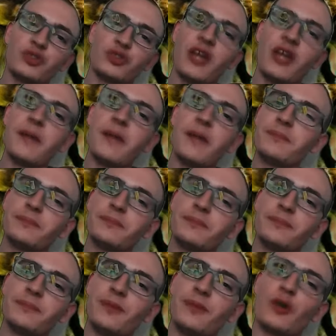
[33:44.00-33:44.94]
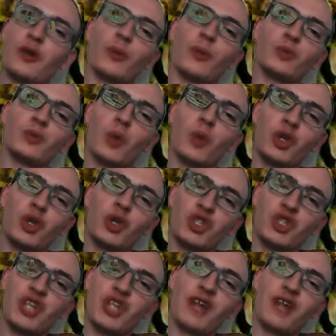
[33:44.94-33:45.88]
step becomes
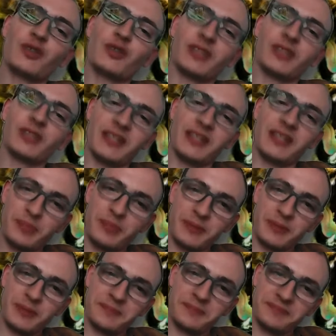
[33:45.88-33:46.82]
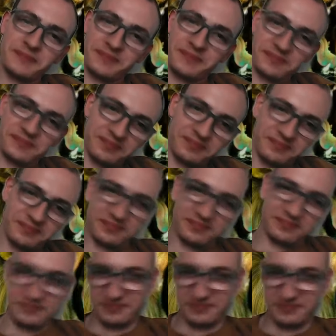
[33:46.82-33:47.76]
one giant leap. It,
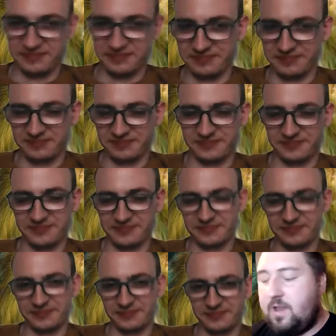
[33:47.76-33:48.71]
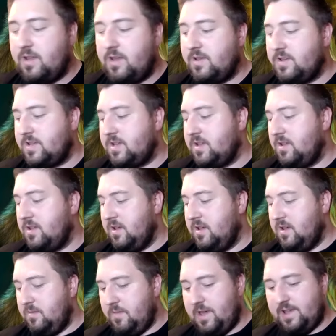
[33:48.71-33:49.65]
yeah. And
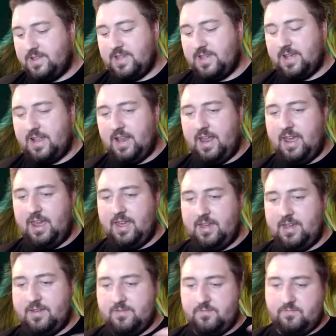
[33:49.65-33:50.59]
basically,